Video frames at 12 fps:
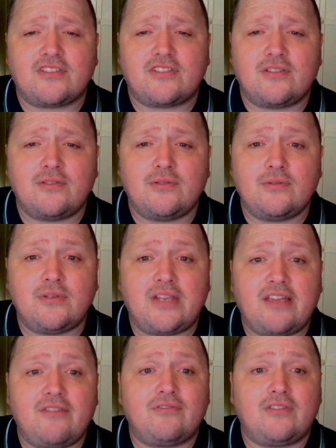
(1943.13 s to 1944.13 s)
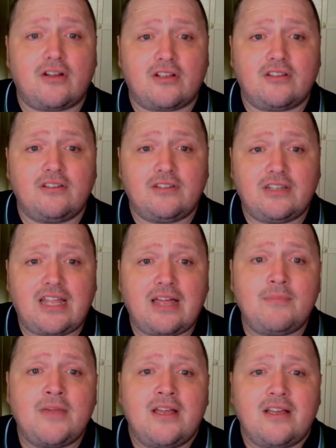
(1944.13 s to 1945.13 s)
to give Lachlan
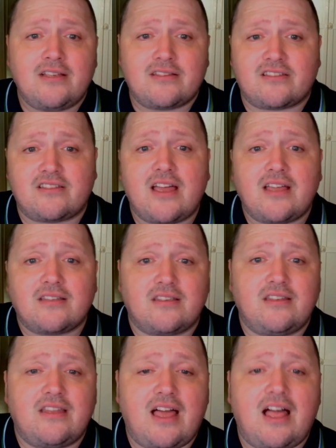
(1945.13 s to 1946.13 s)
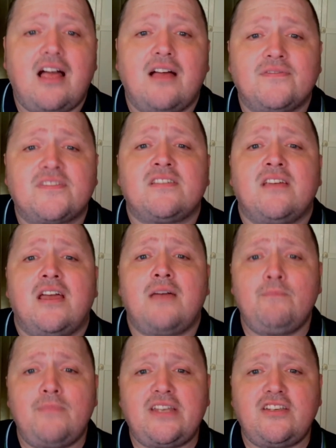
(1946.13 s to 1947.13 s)
Lamb a start in the halves
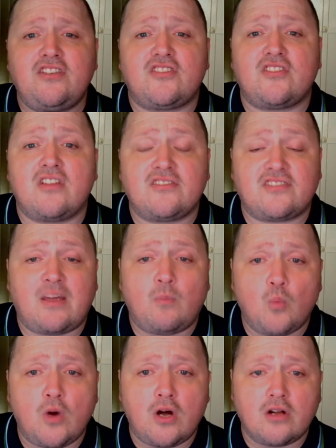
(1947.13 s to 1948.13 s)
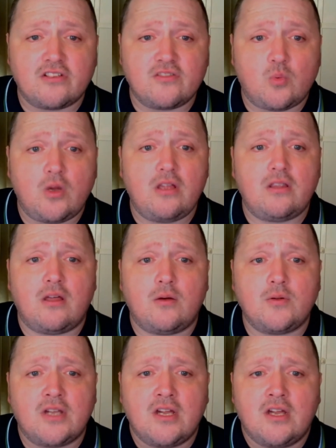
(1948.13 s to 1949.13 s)
and manage Sam Walker's workload